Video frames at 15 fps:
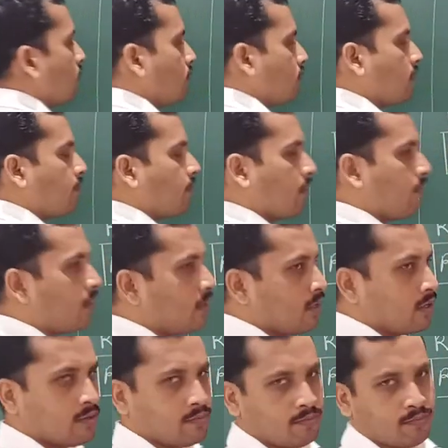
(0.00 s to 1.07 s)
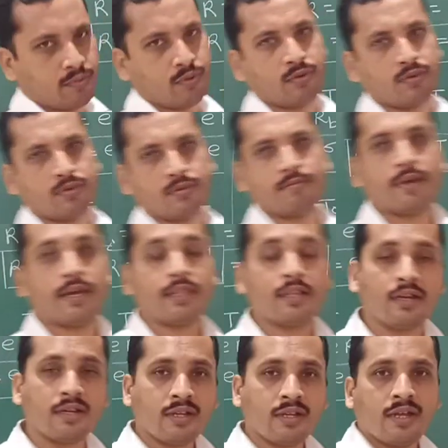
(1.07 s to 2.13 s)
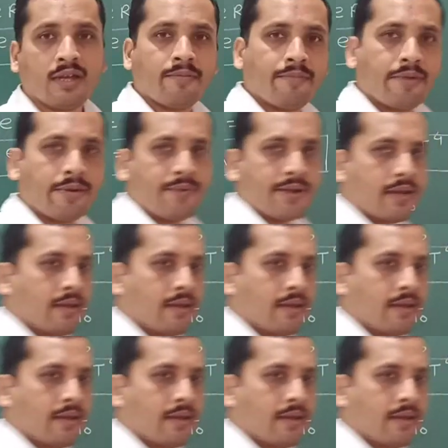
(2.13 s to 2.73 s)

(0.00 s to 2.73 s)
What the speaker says: to the power 4 by the perfectly